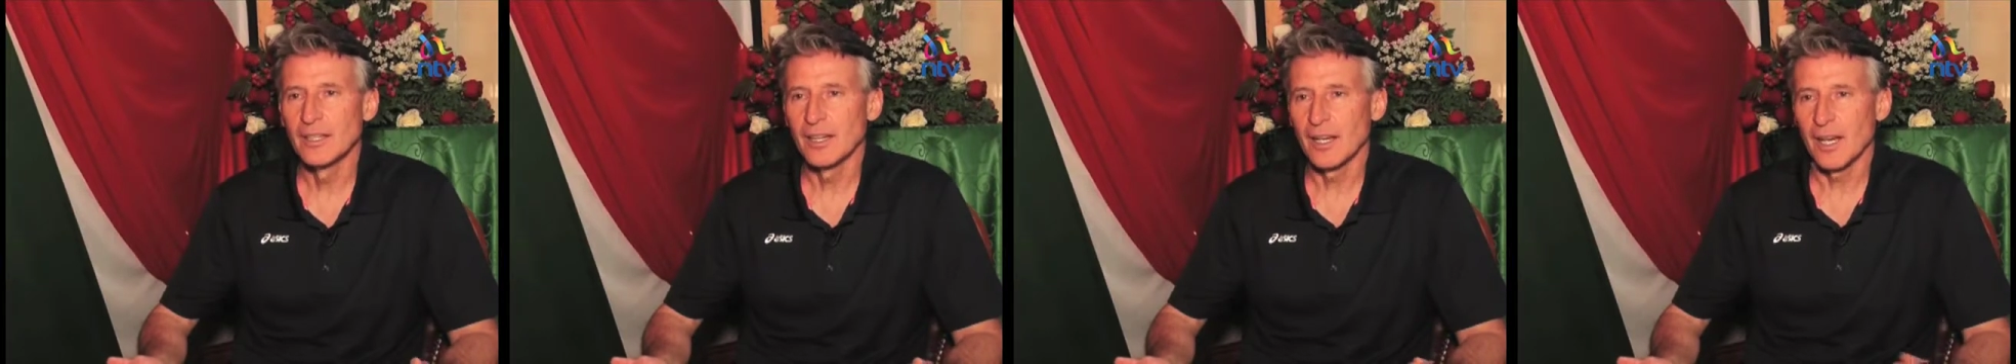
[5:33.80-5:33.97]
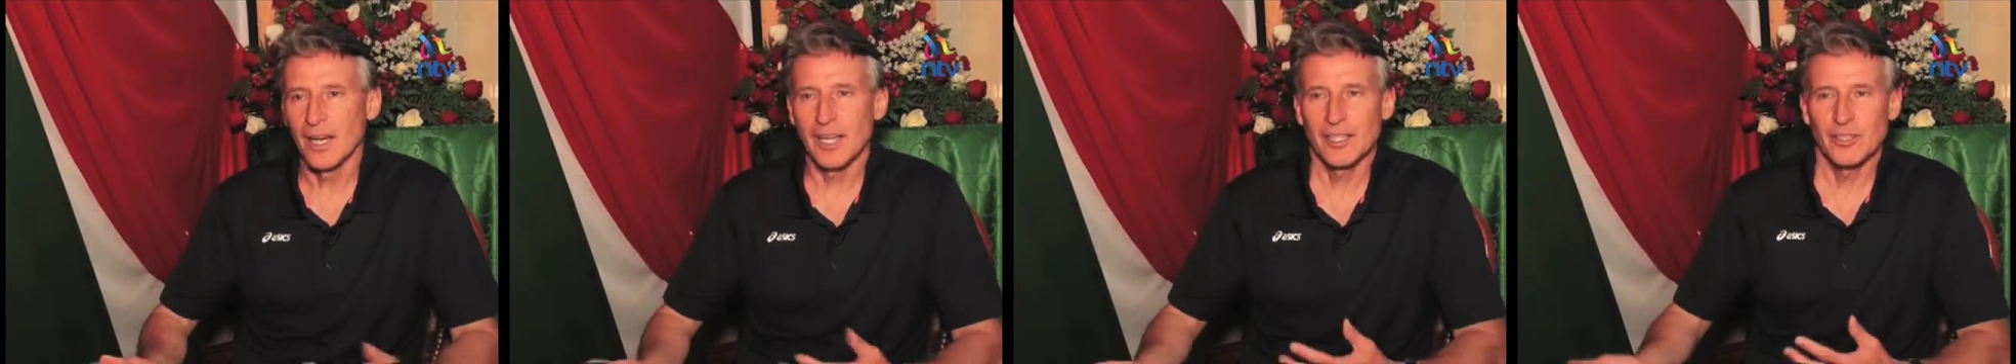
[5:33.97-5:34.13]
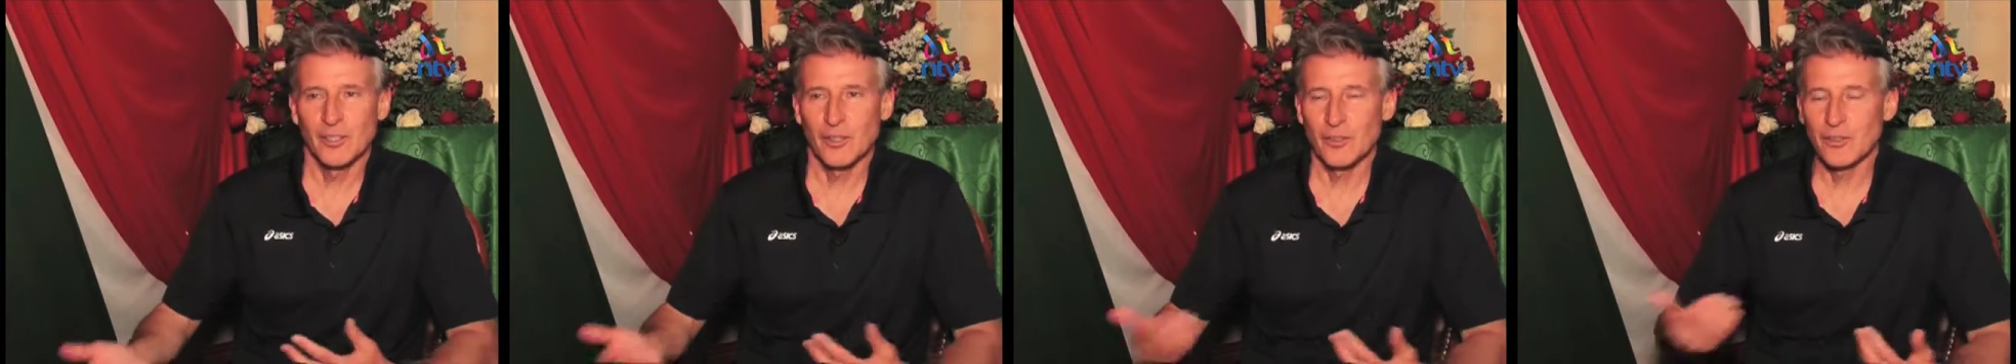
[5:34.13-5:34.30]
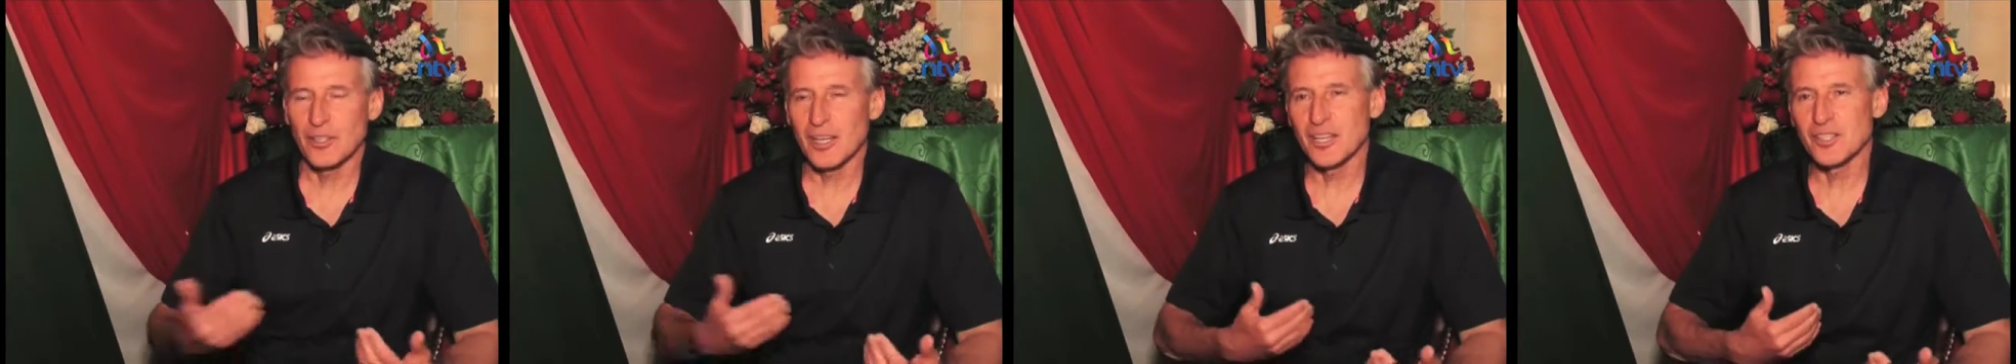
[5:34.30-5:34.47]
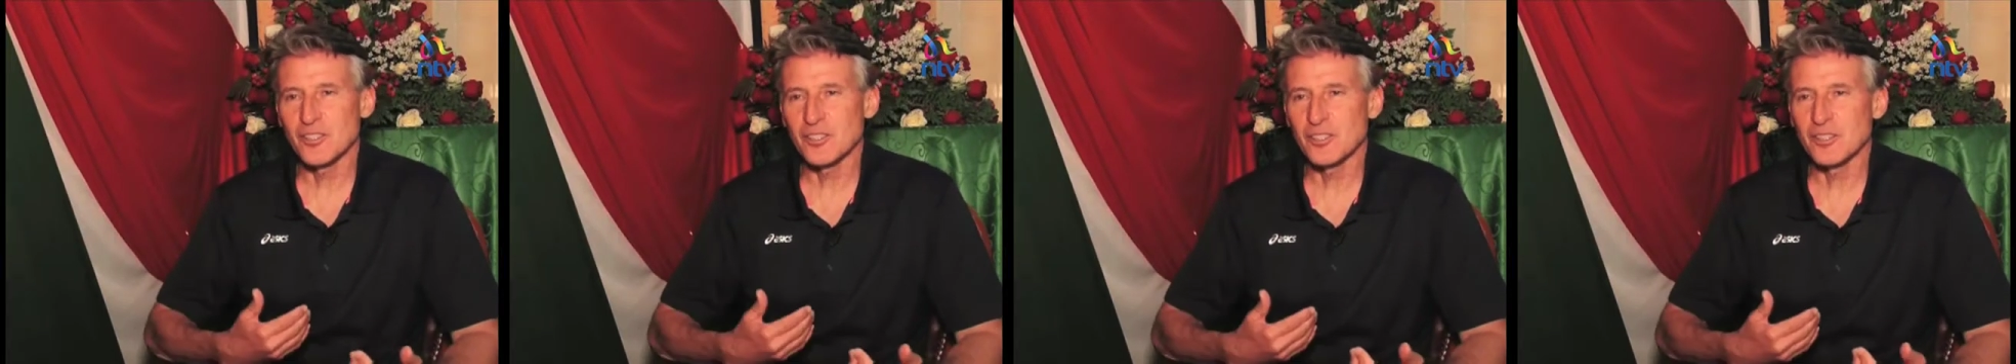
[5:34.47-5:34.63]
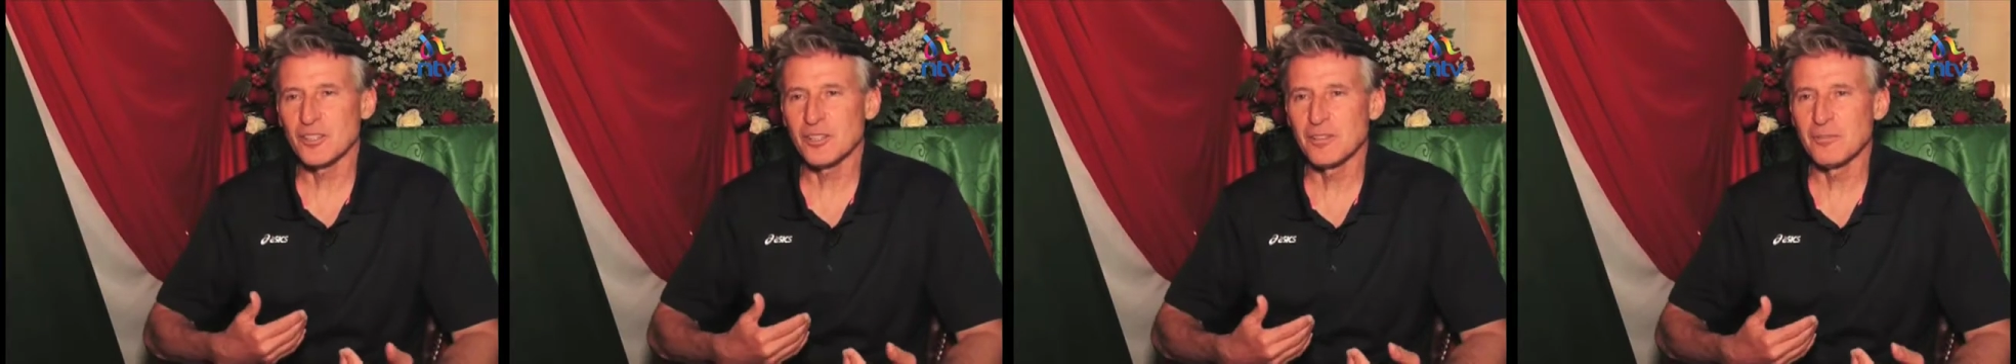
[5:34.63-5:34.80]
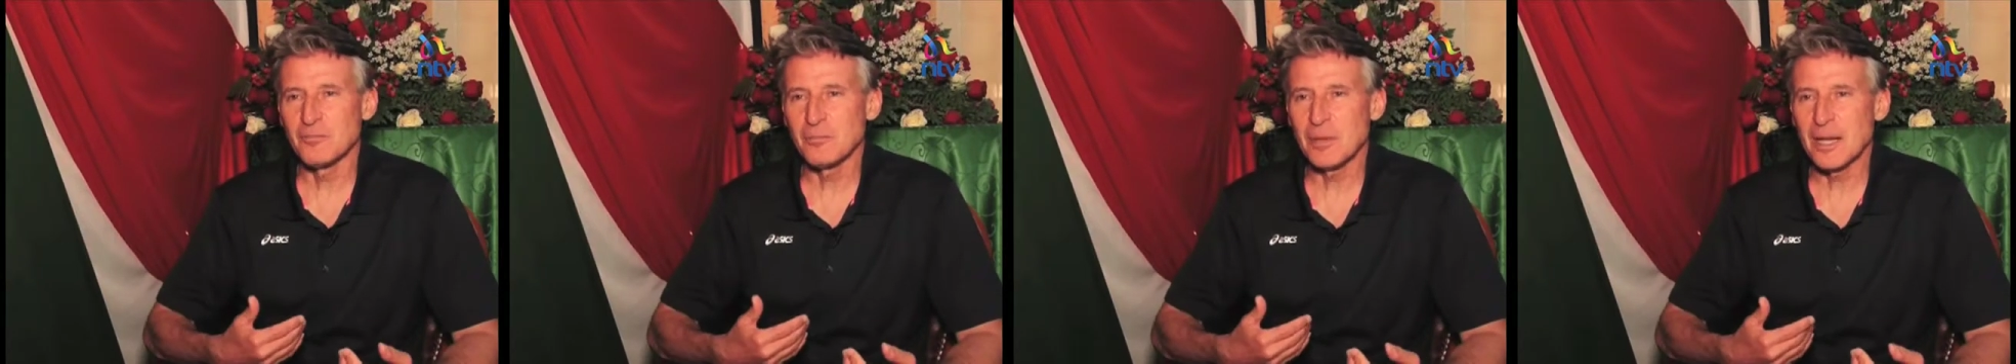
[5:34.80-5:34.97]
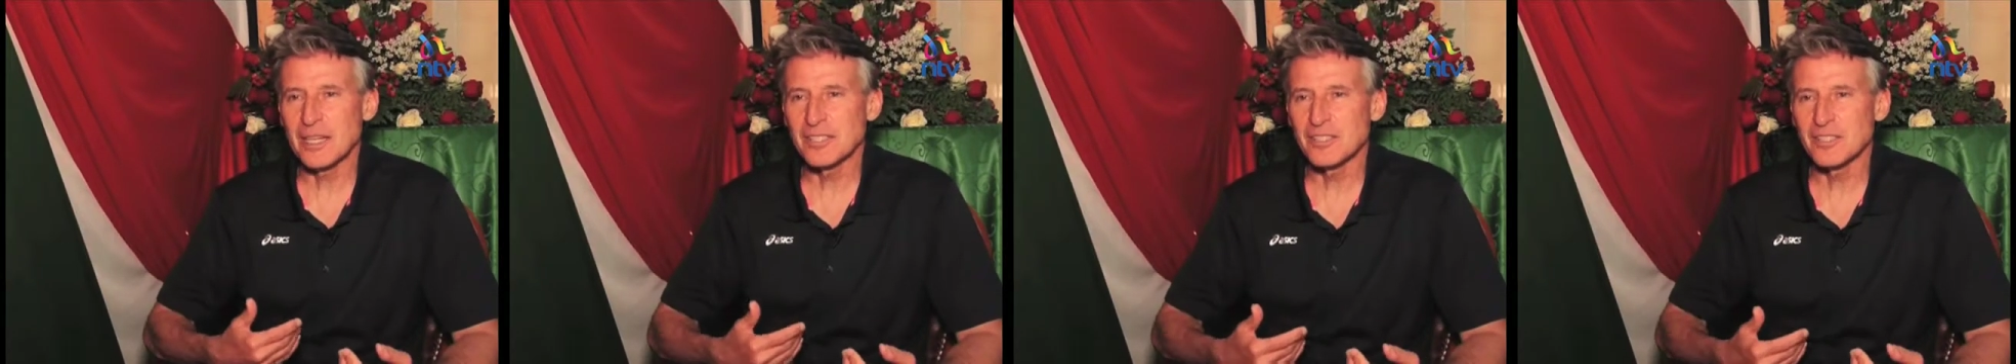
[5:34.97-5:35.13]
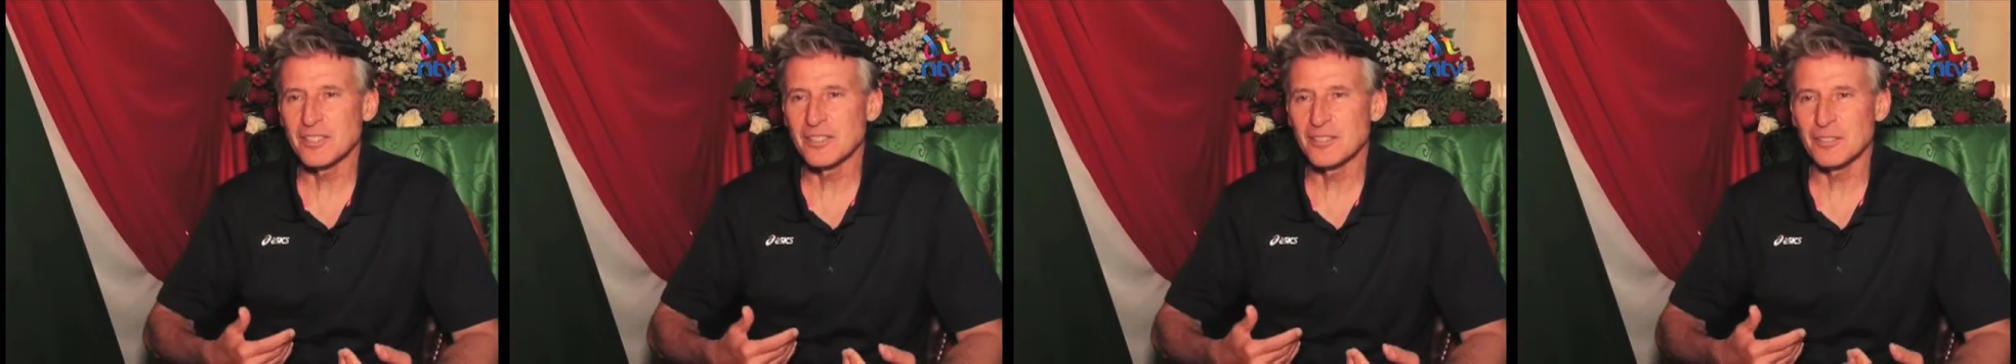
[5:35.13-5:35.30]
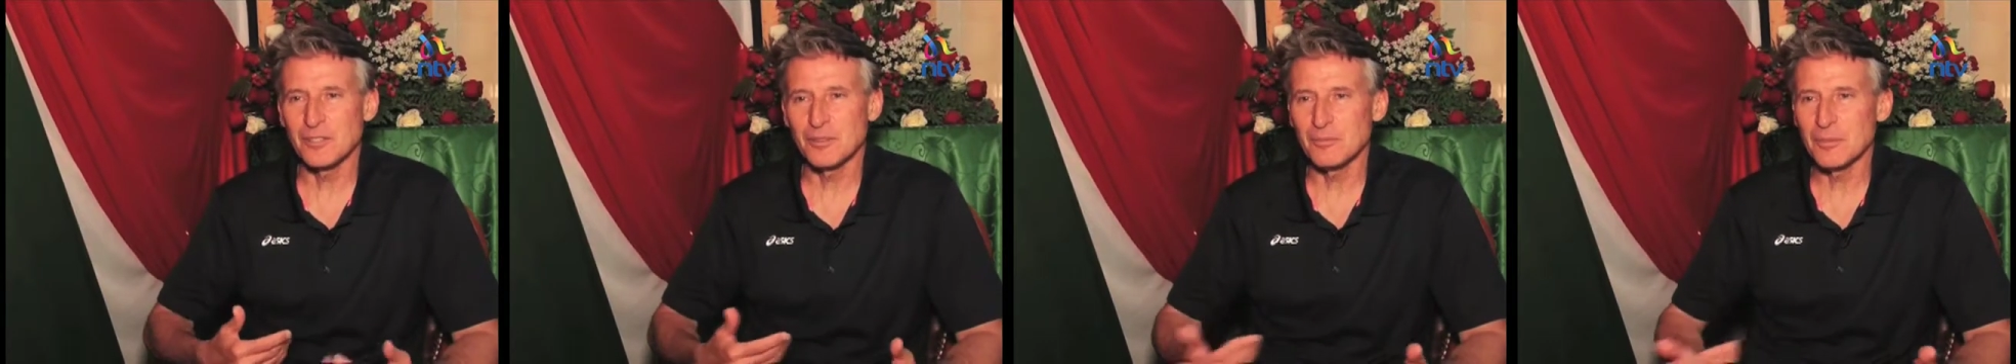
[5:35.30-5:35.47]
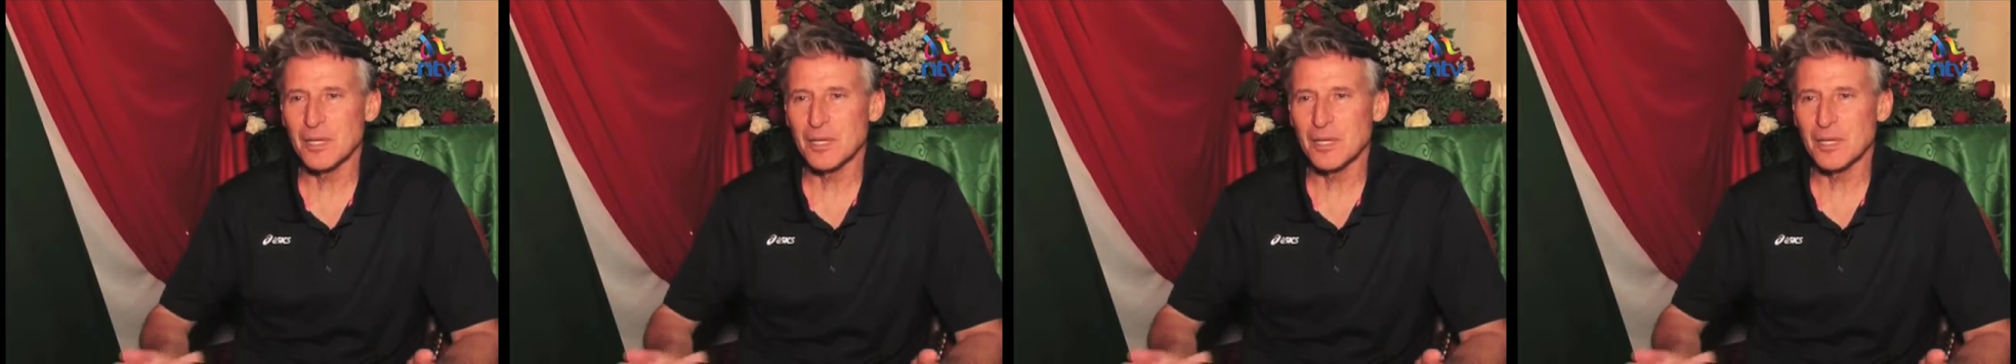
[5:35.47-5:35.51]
I know that as a competitor.